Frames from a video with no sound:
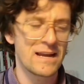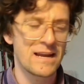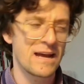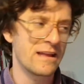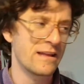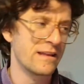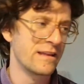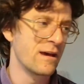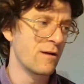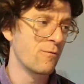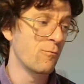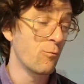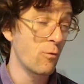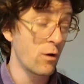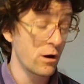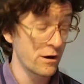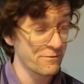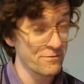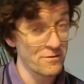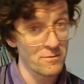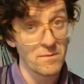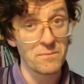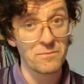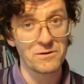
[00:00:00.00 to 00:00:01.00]
and that one
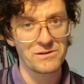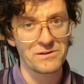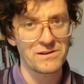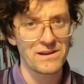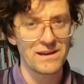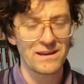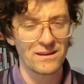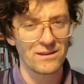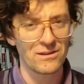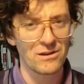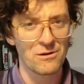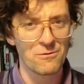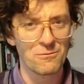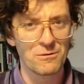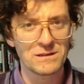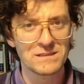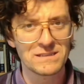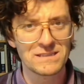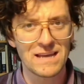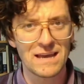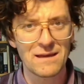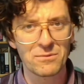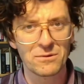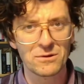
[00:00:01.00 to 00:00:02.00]
of them in particular
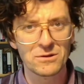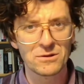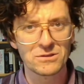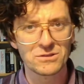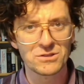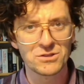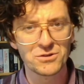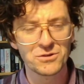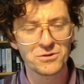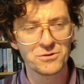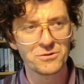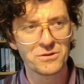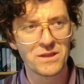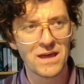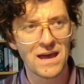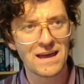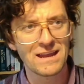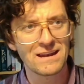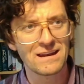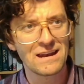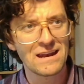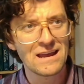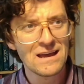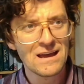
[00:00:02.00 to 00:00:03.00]
was able to
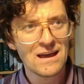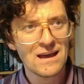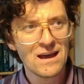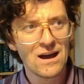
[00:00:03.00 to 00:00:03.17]
then